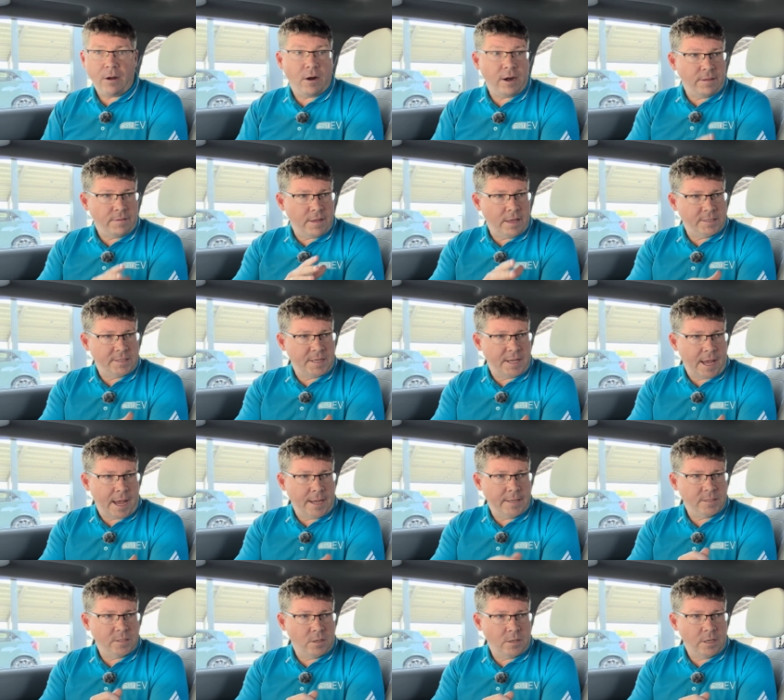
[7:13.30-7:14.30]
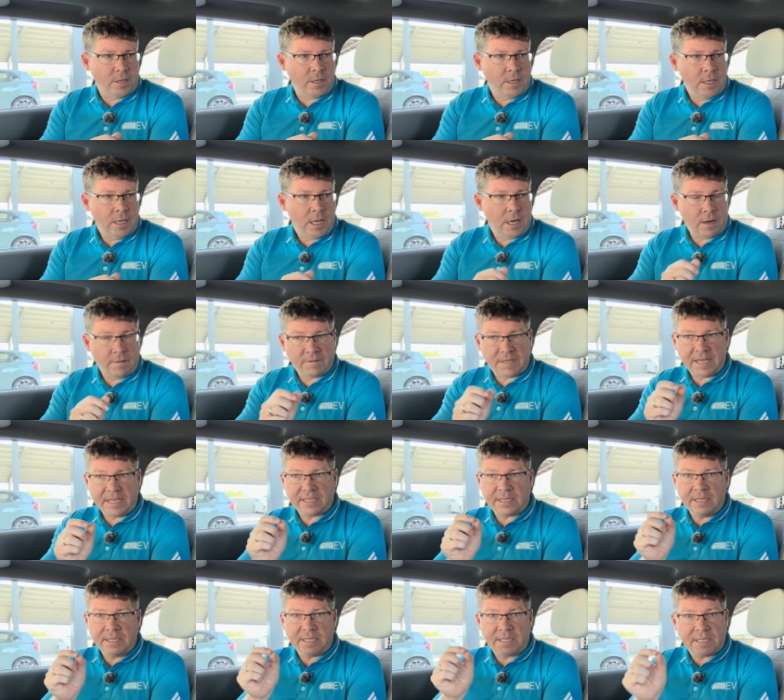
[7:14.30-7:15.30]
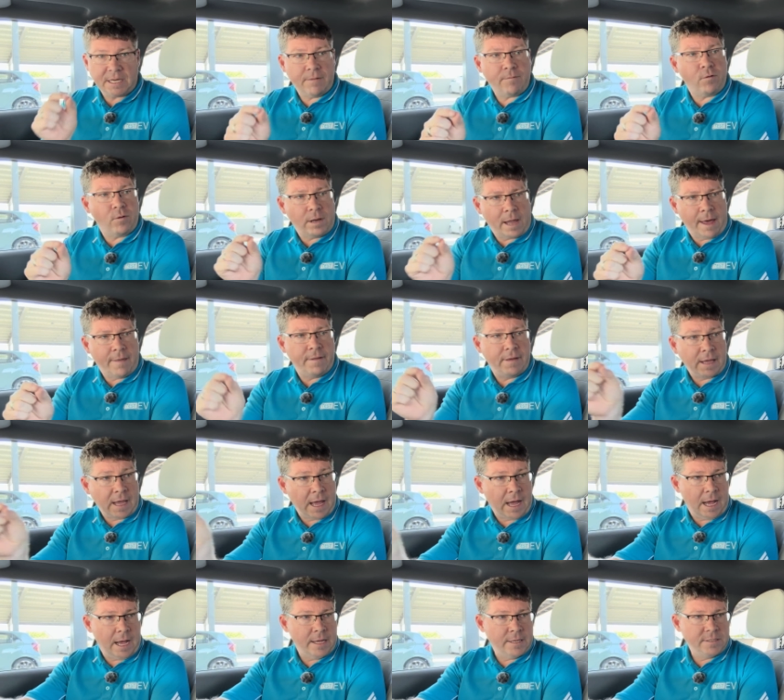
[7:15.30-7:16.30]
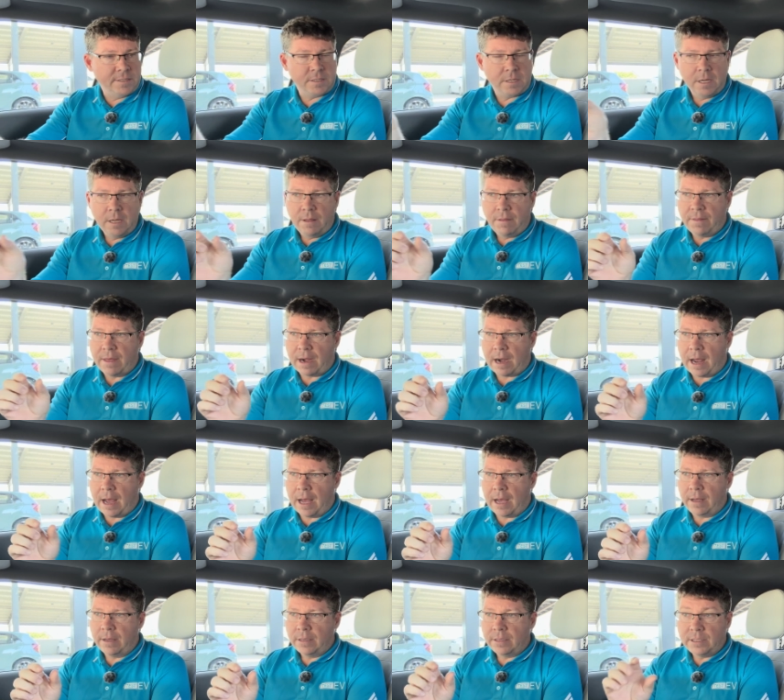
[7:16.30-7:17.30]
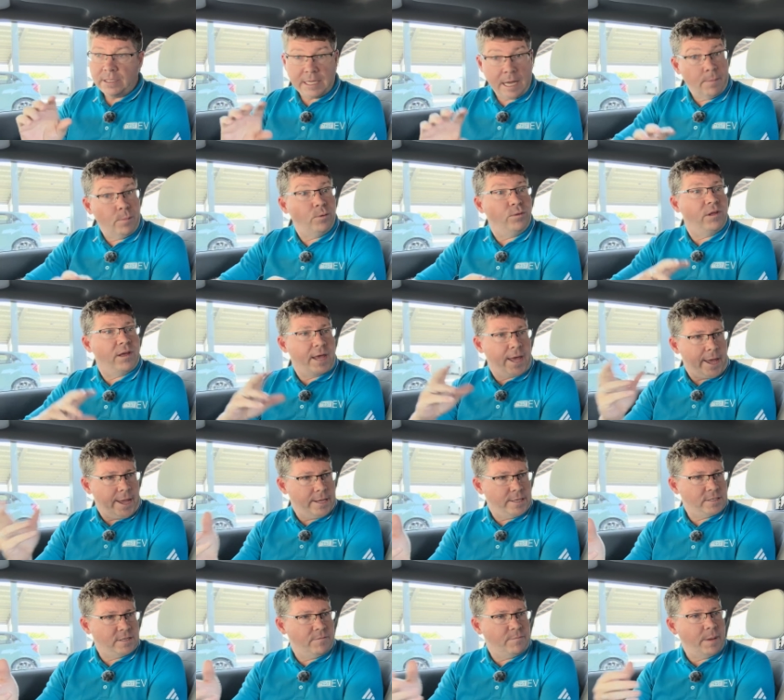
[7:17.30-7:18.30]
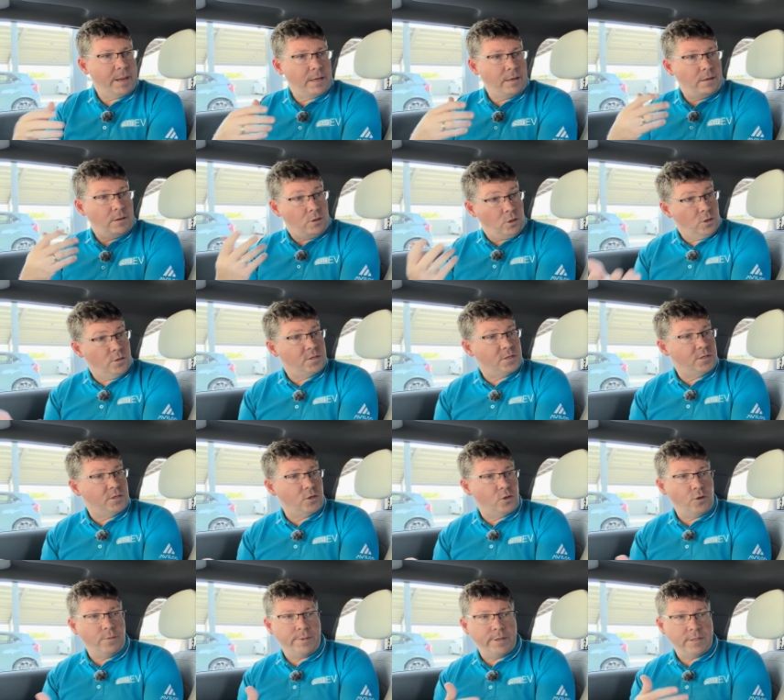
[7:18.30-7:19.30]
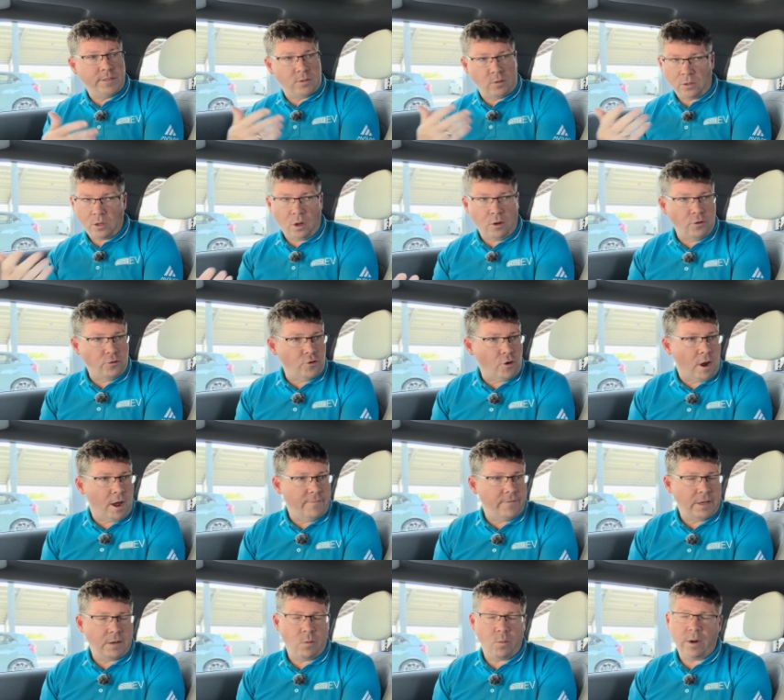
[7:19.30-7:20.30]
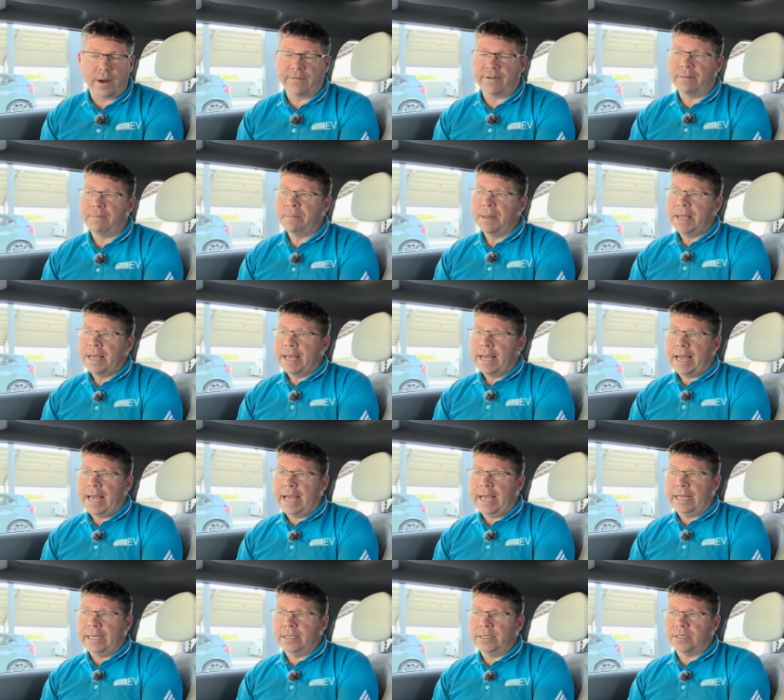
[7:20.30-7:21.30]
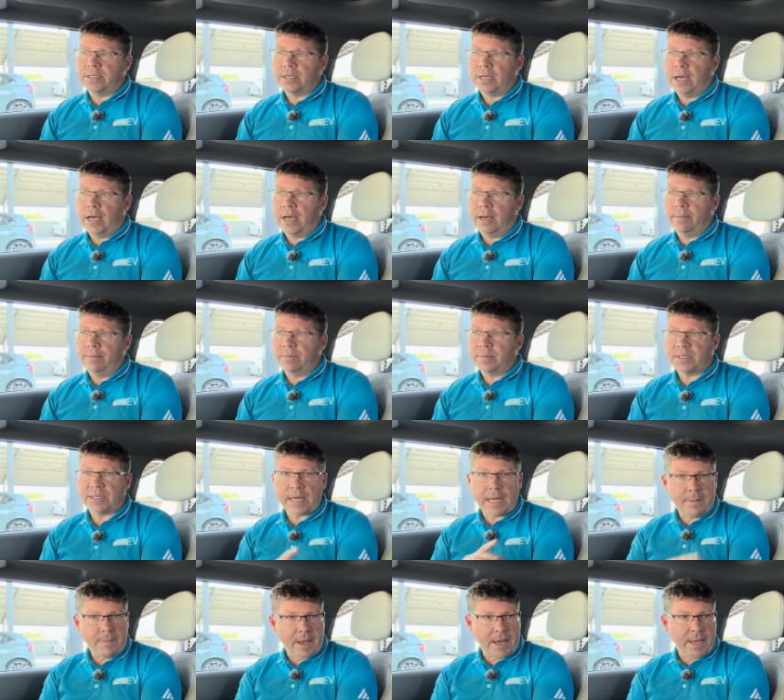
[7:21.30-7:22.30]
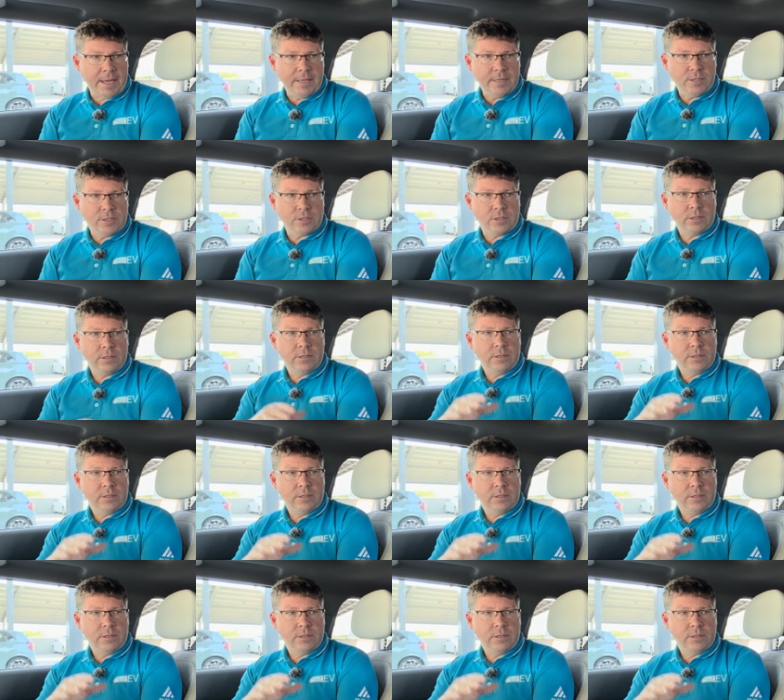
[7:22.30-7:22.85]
90,000 Ks on it. And I've tested several other cars that are double the Ks. They've been used as Ubers or long driving and whatever. And um, same age,